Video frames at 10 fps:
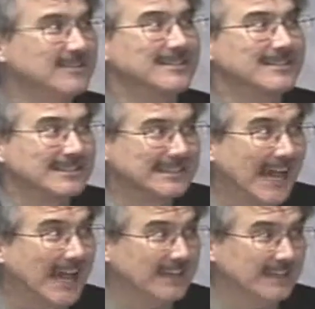
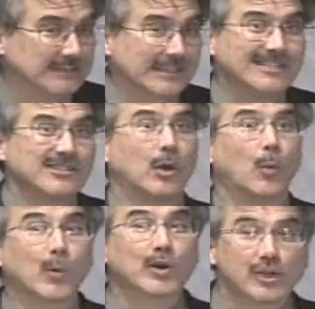society, changed the
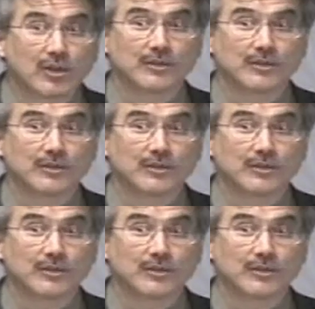world?